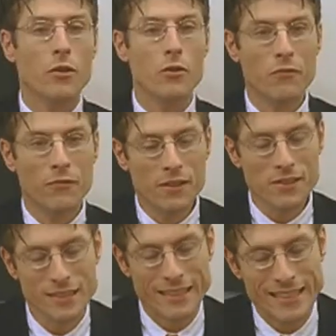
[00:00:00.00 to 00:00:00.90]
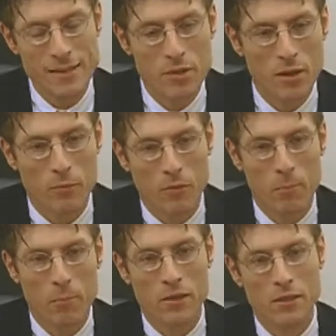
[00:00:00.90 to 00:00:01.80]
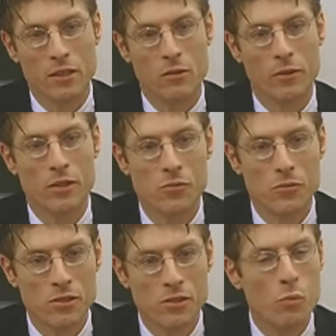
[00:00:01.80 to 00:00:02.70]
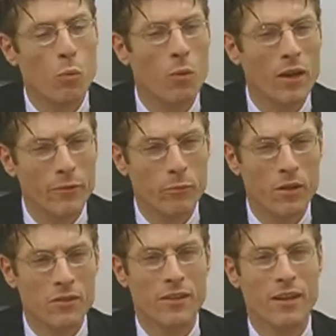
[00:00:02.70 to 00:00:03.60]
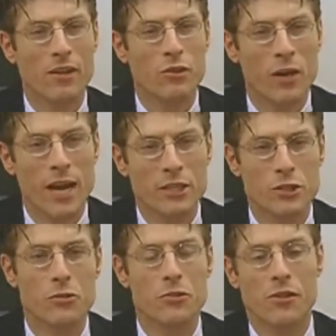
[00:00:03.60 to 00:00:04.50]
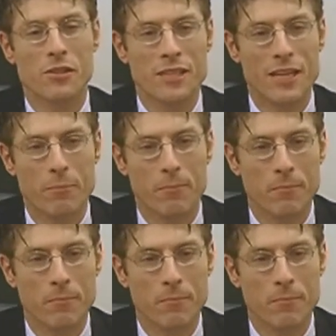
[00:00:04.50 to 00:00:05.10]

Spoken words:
You've recently teamed up with Buccaneer Resources. What was it that attracted you to this team?